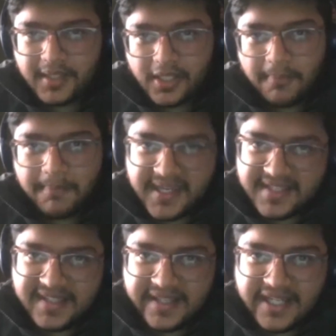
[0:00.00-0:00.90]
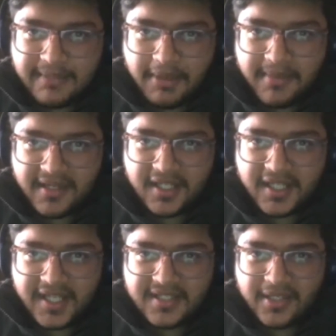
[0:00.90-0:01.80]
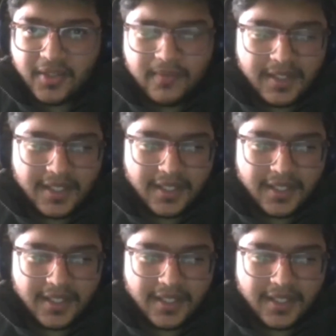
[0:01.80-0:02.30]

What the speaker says: you know, pace that AlmaBetter tells you,